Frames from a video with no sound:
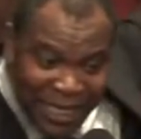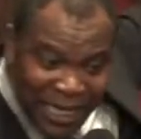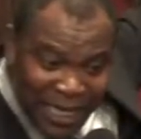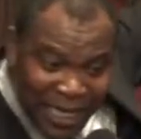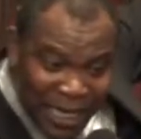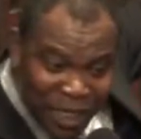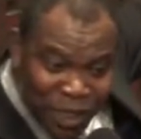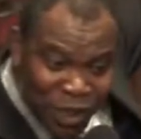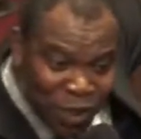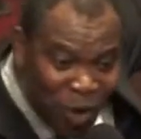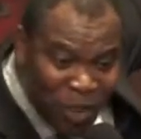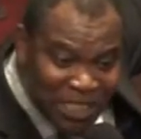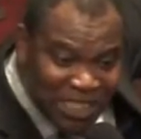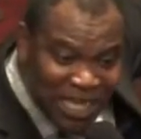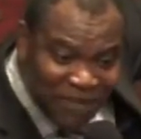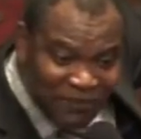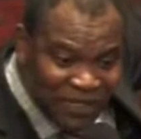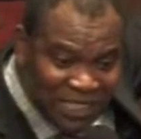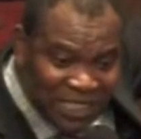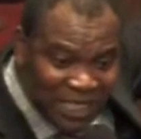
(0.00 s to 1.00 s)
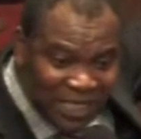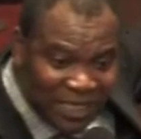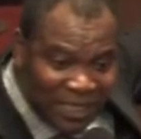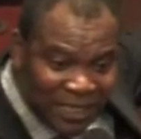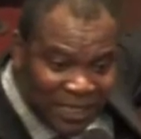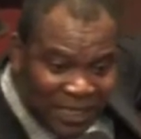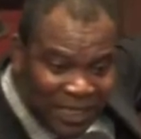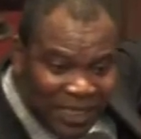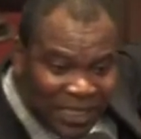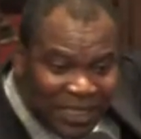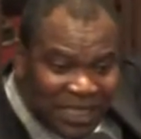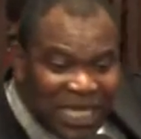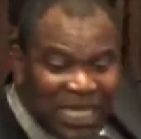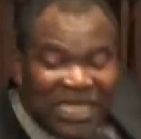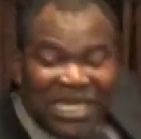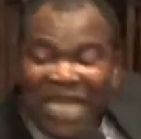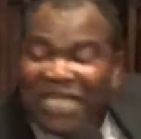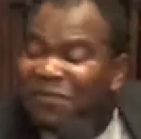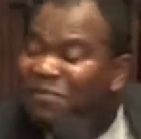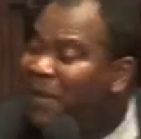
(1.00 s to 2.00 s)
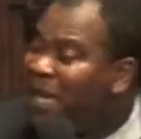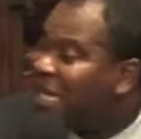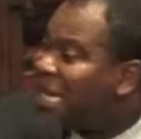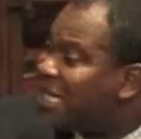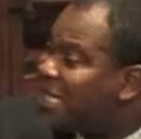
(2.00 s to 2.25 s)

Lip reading: in John 17, Jesus made a